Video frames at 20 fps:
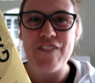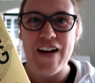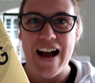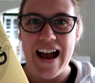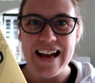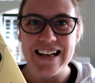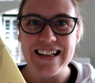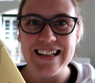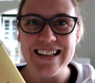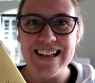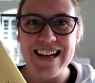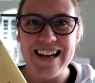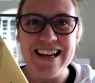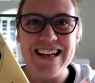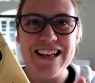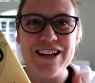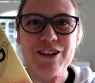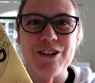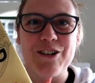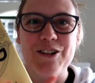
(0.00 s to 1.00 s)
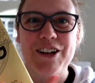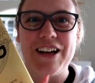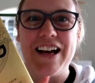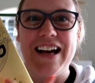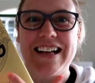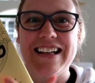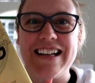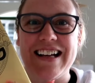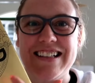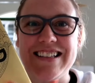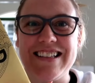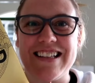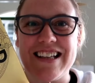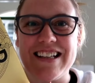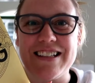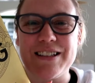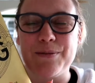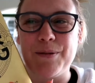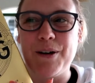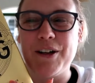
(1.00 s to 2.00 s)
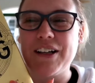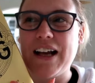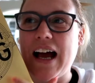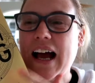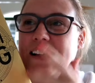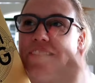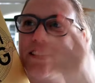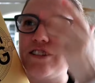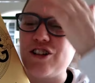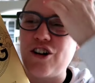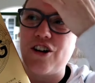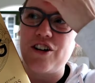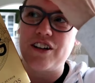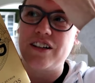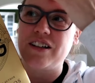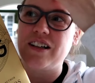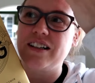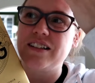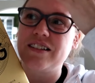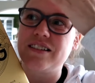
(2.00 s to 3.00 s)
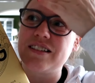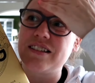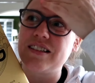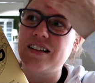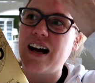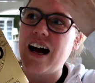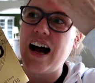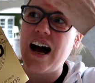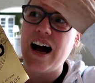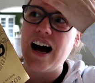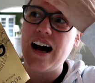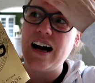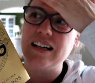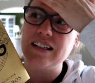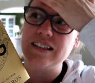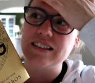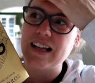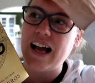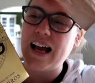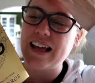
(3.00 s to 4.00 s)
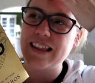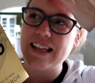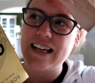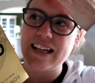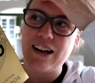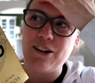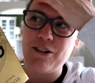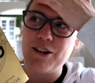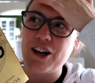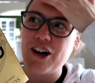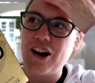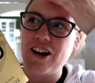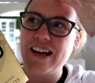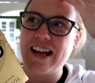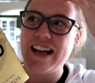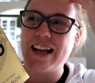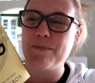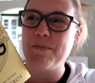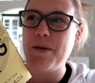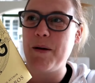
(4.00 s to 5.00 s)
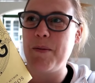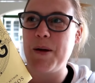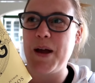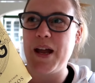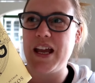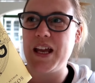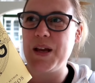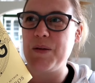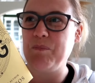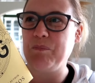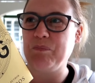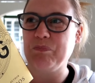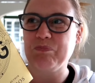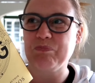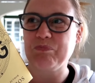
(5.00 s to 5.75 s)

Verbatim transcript: finally gonna get to this one. I started it and I think I only got like maybe